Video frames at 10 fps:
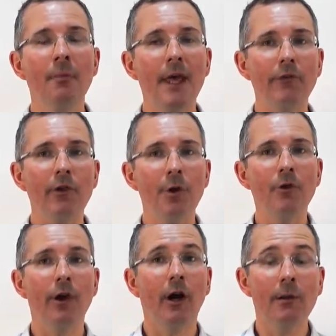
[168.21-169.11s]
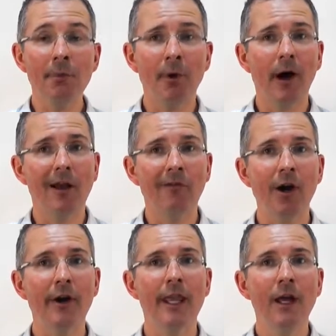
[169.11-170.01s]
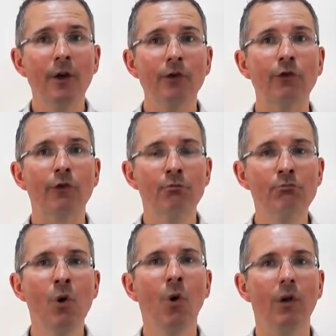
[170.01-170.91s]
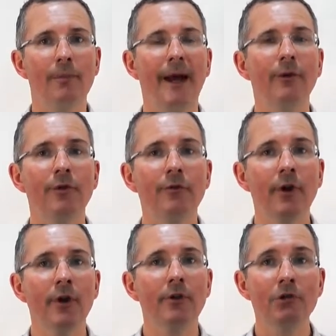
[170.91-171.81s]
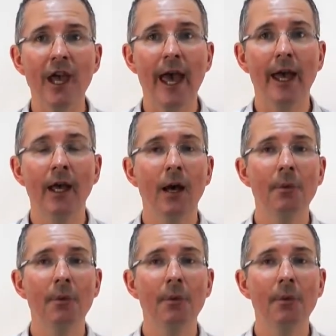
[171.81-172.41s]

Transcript: But here's the beauty, I could be buying a very small amount of the share.